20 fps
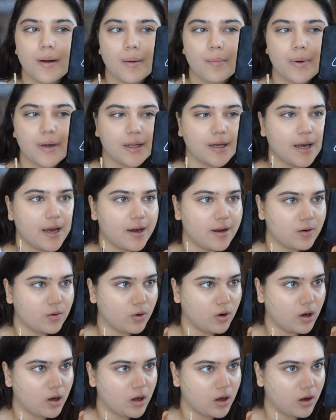But again,
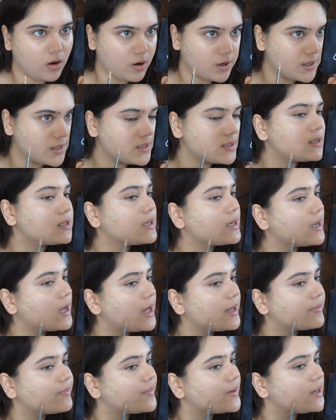honestly,
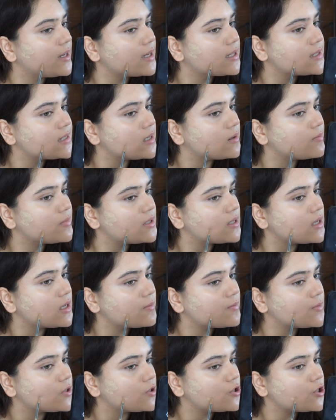I feel like
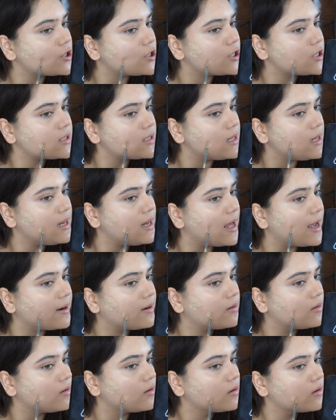sometimes you should just
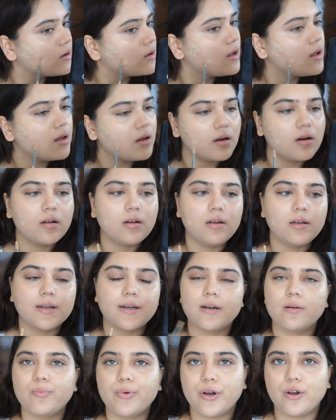let a
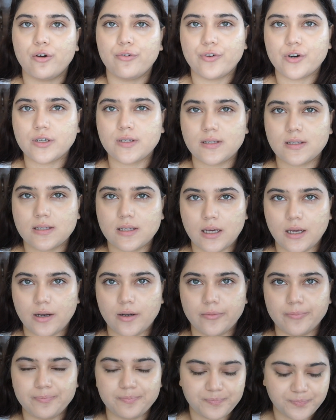little bit of your
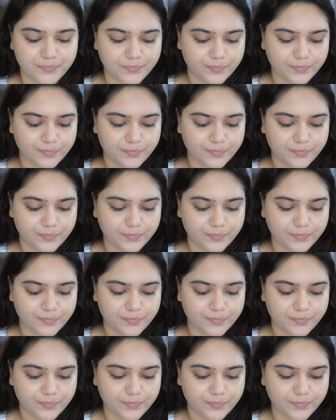skin